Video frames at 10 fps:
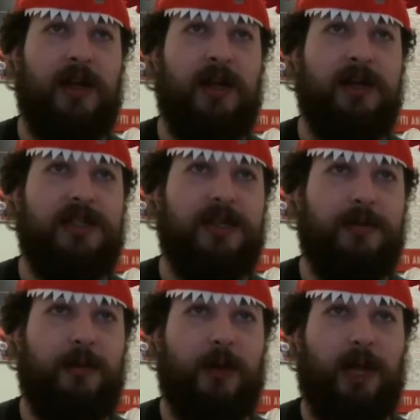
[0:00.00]

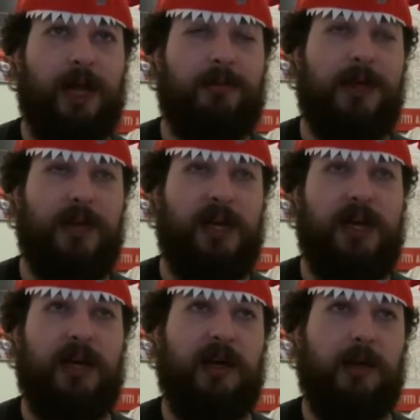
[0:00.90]
simple, like
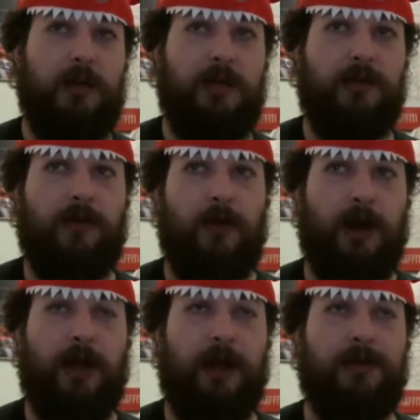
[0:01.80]
maybe only four
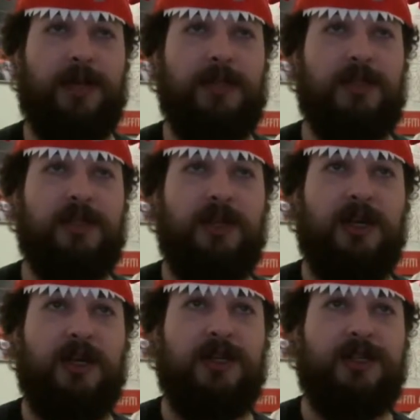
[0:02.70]
elements.
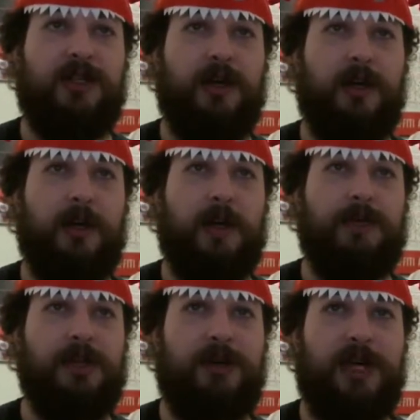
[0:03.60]
So if
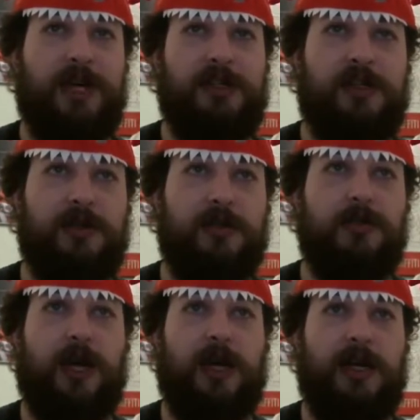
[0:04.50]
somebody isn't
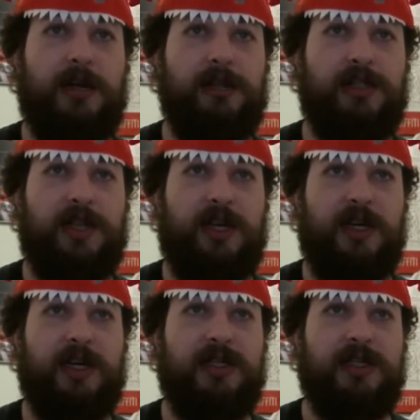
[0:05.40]
trying to use
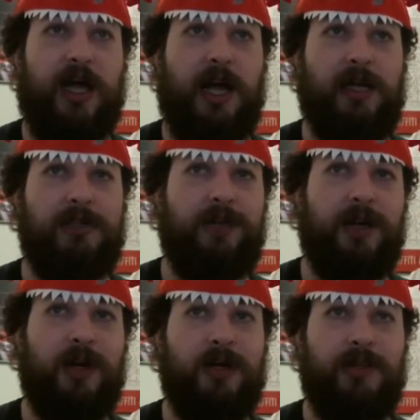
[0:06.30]
the slash
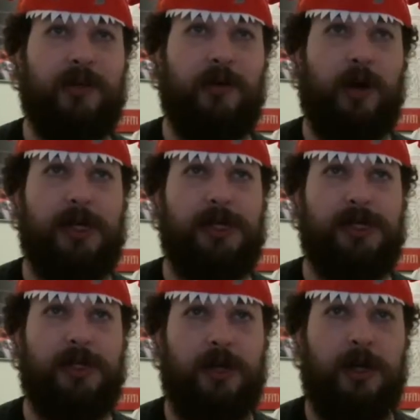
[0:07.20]
pierce
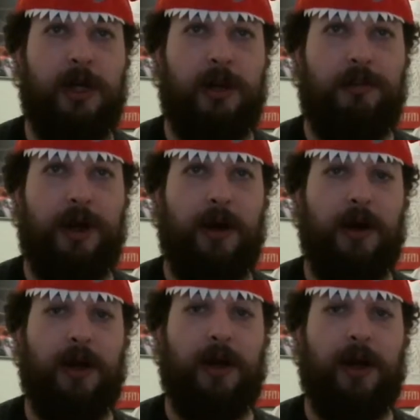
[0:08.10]
crush
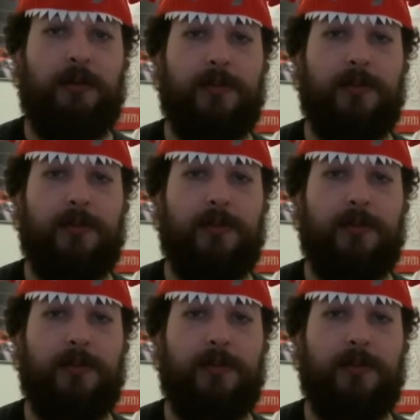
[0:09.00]
paradigm